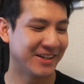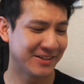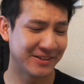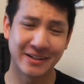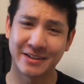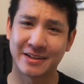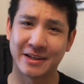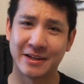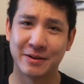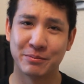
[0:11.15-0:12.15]
So now that
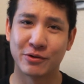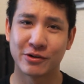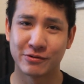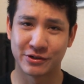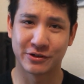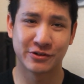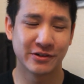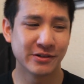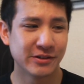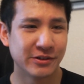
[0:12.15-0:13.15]
the border
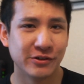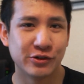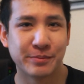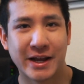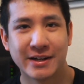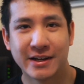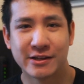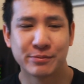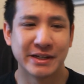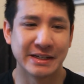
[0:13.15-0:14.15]
restrictions to Japan
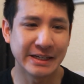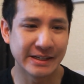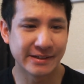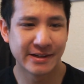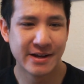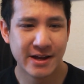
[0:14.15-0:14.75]
has been eased,